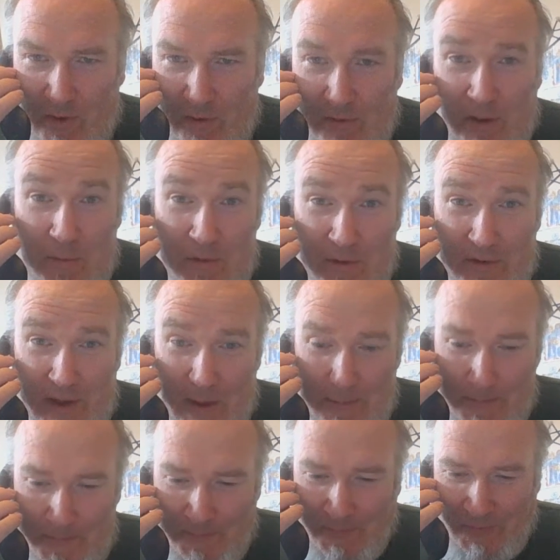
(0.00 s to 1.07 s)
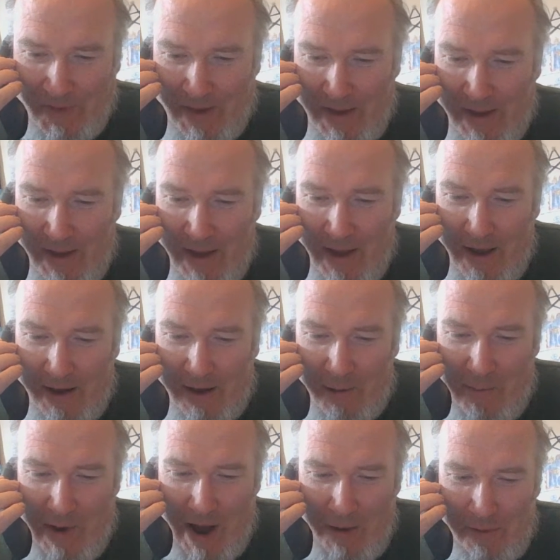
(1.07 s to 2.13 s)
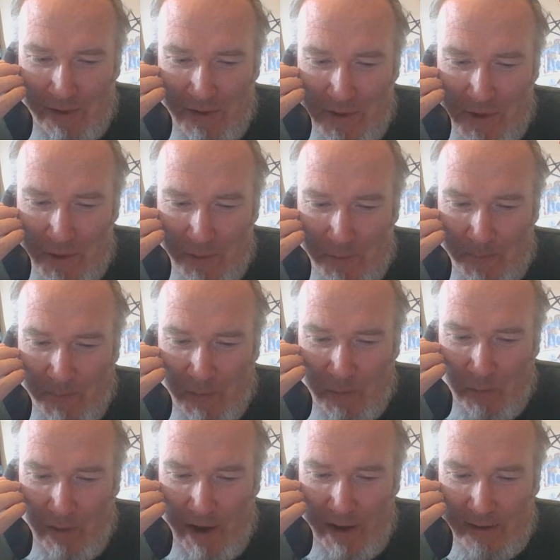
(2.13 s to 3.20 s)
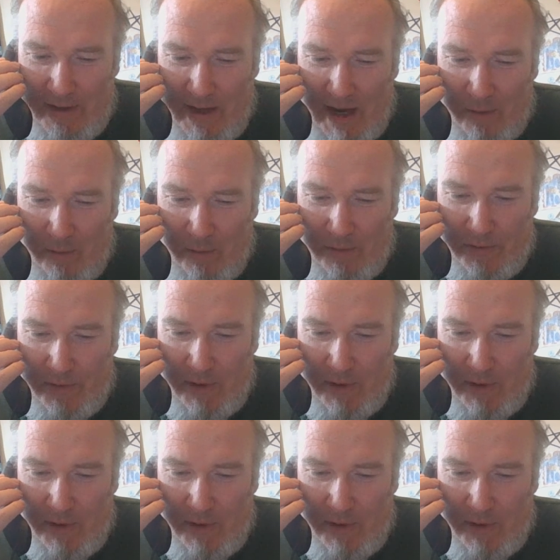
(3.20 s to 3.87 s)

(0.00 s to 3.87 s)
Some of the same. Comparing the two, wild animals to